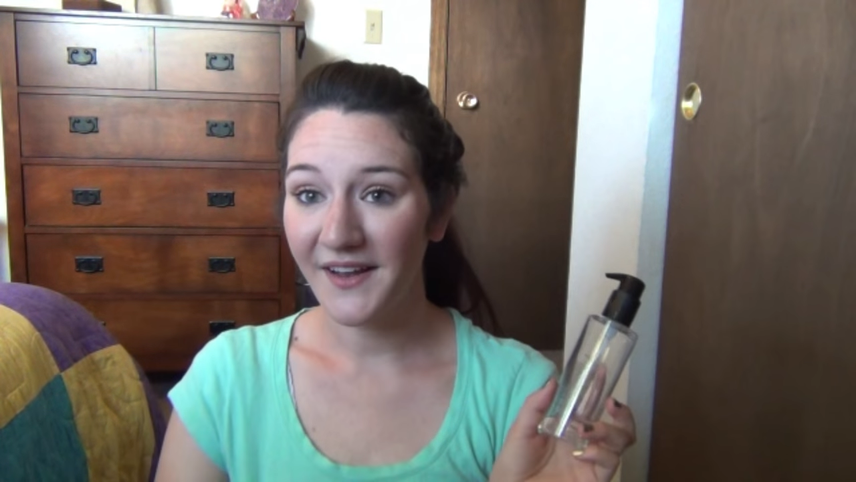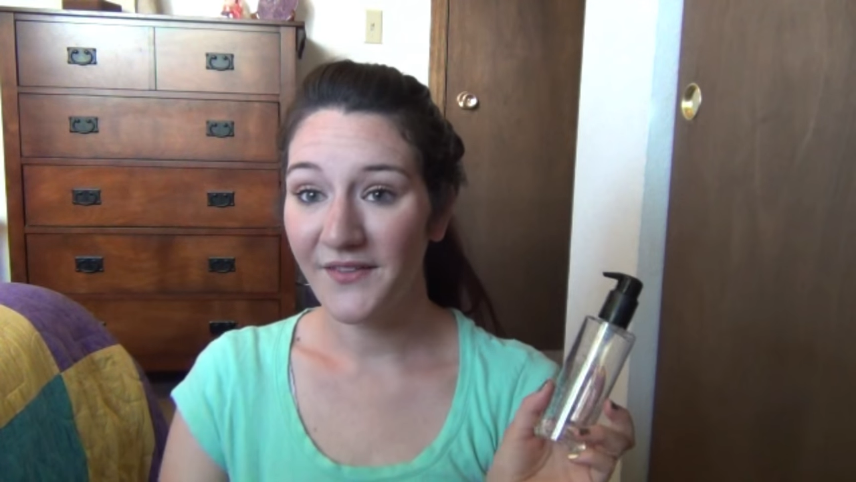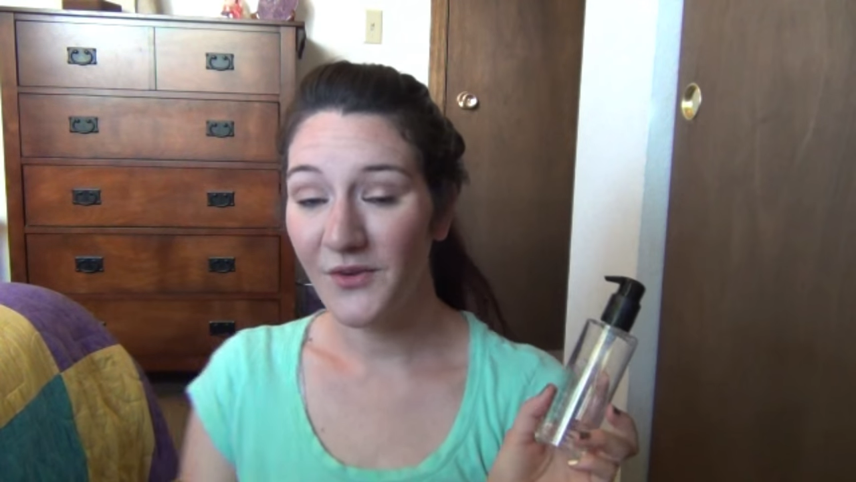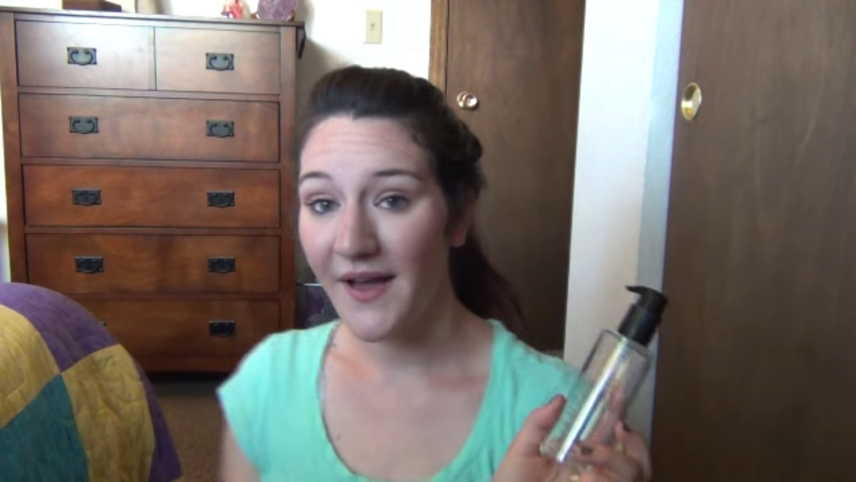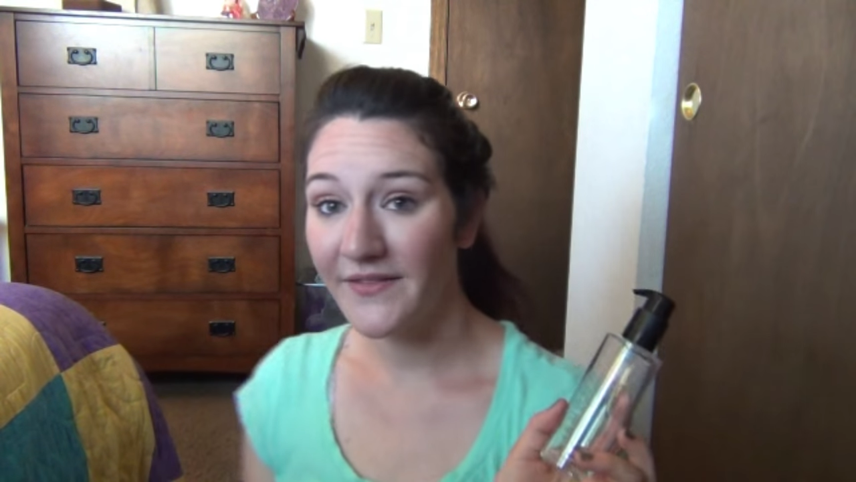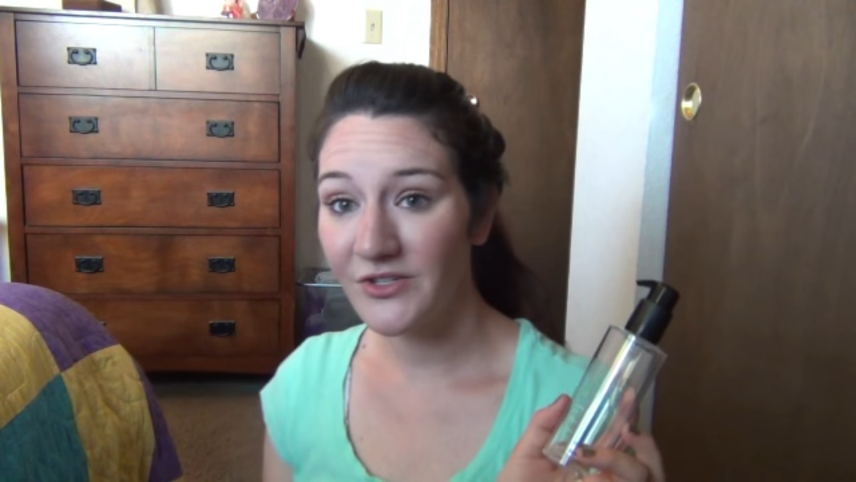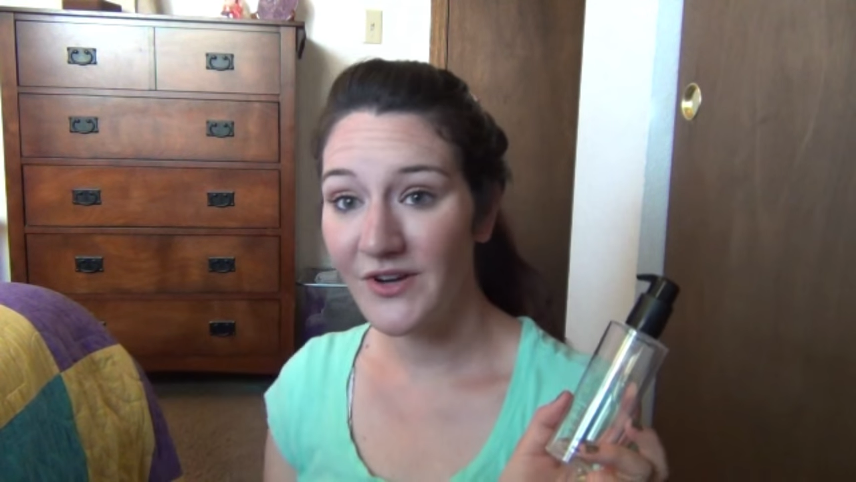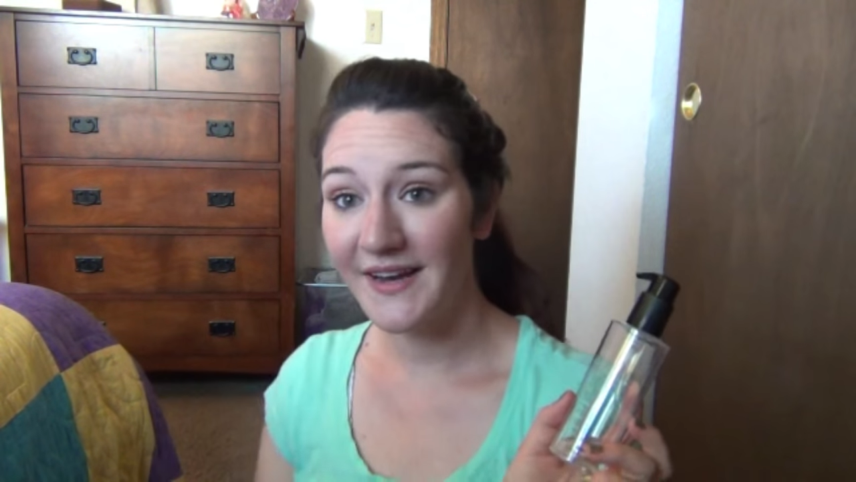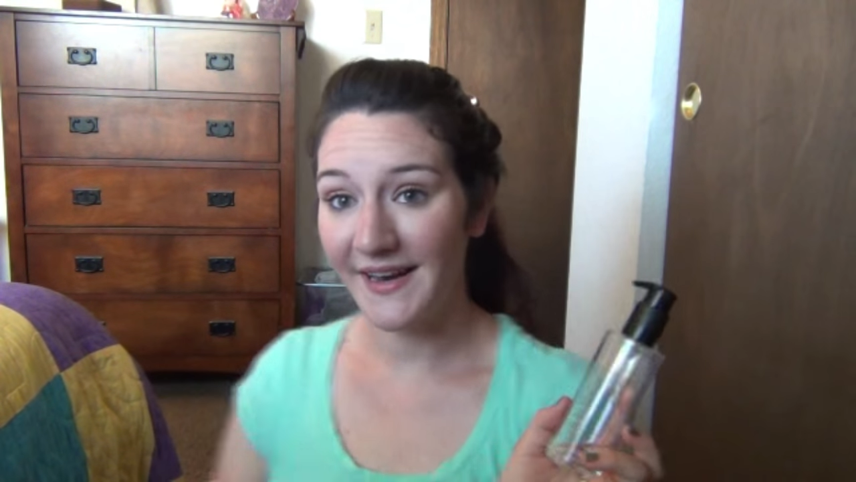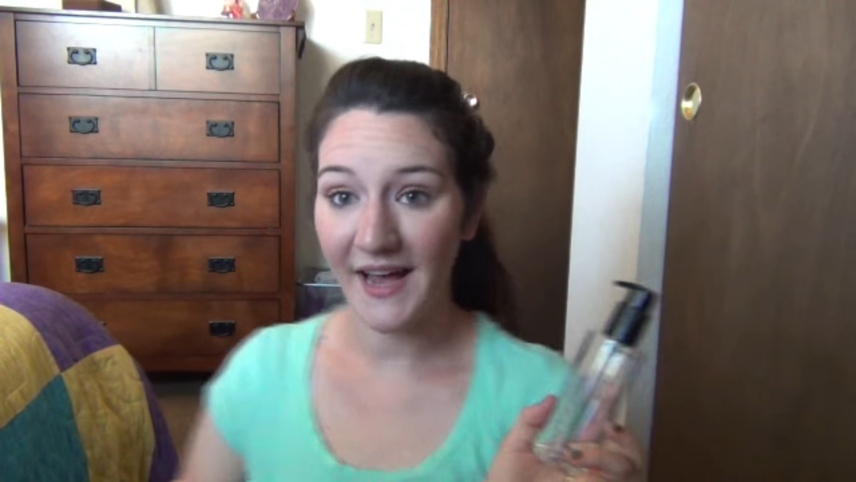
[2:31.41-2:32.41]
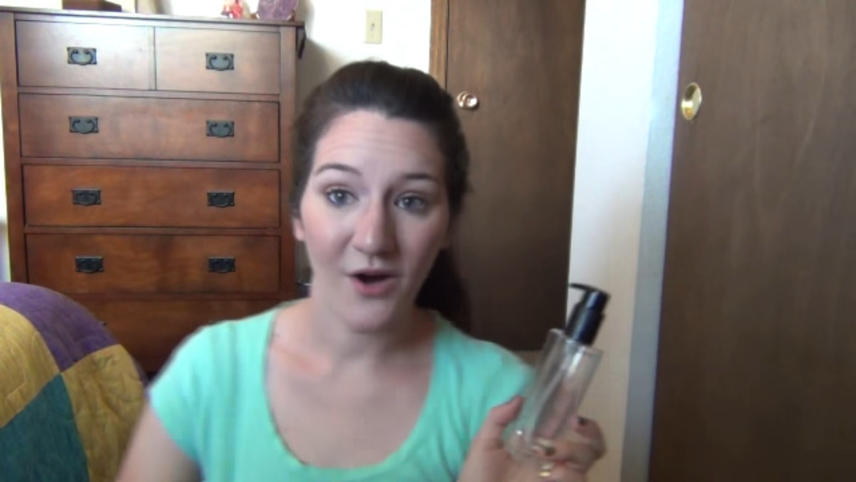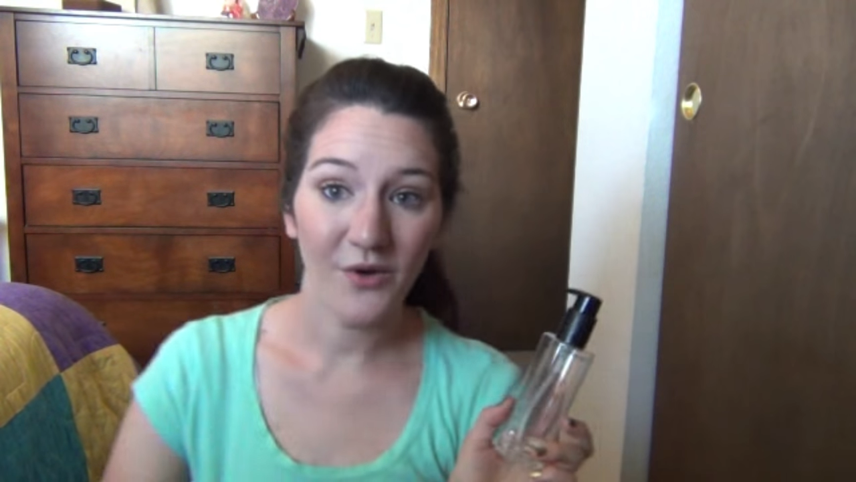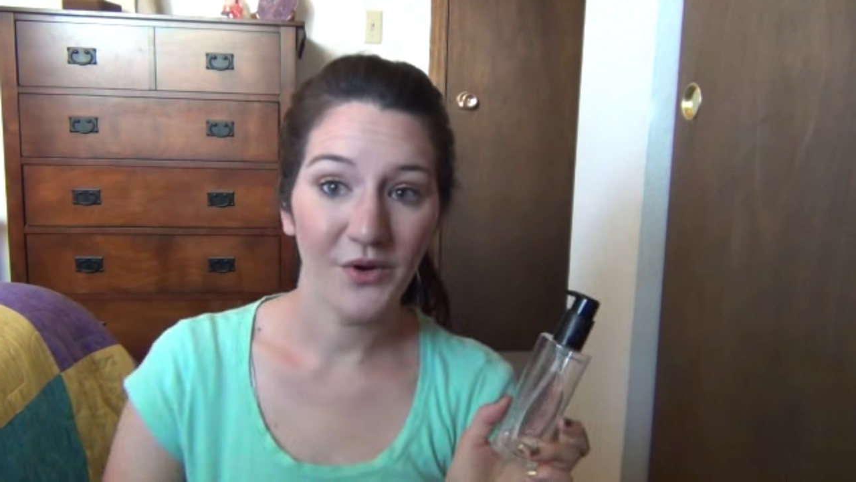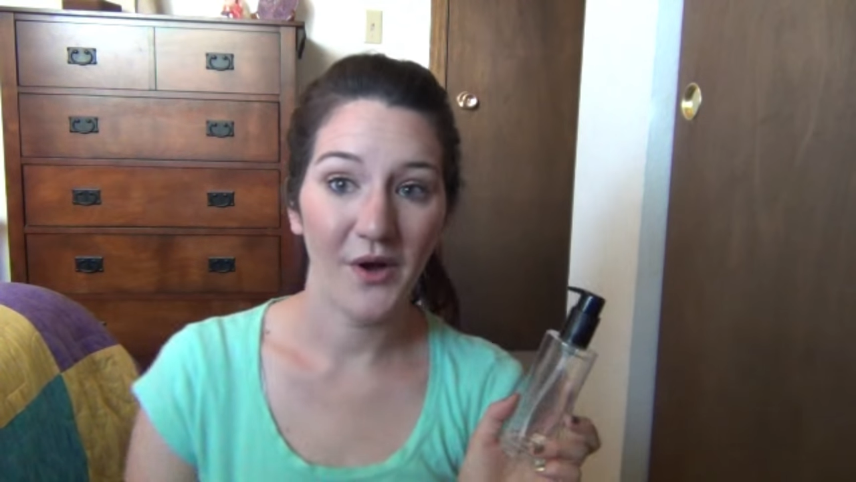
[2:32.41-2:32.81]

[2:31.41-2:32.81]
And if you haven't tried it out,